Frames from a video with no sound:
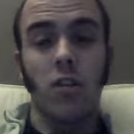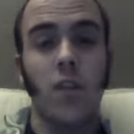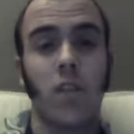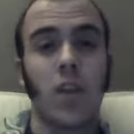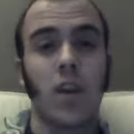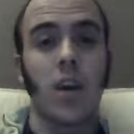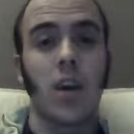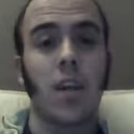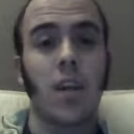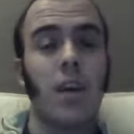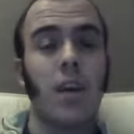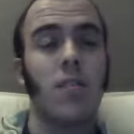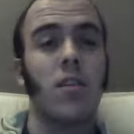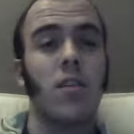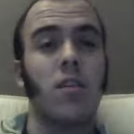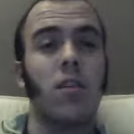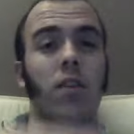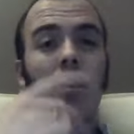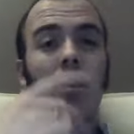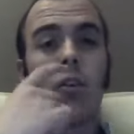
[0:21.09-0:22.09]
15 days
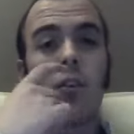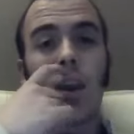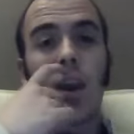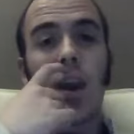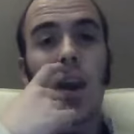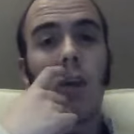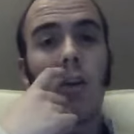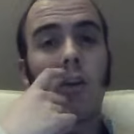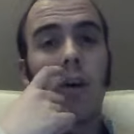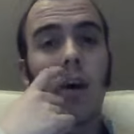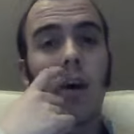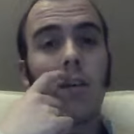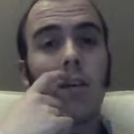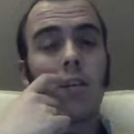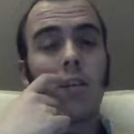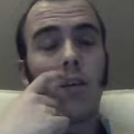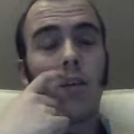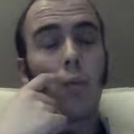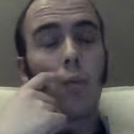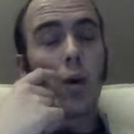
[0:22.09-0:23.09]
into the new year, not had a
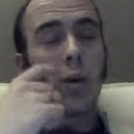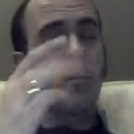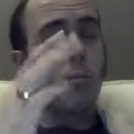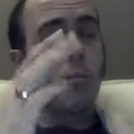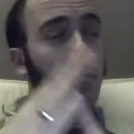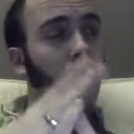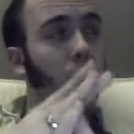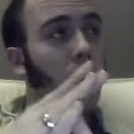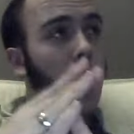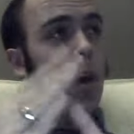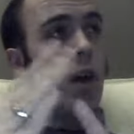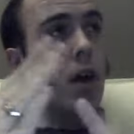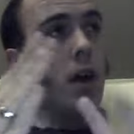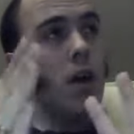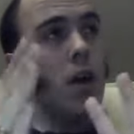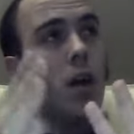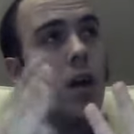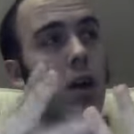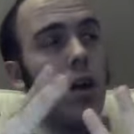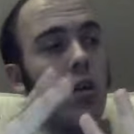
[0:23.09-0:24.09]
single one.
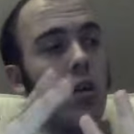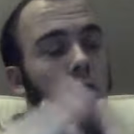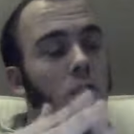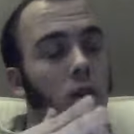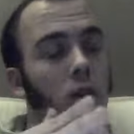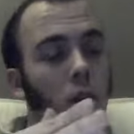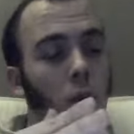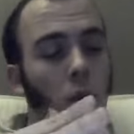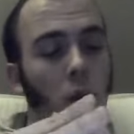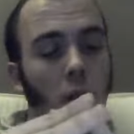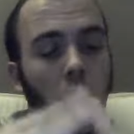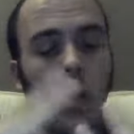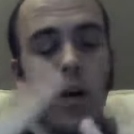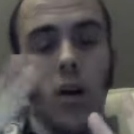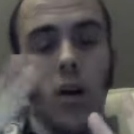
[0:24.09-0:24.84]
2.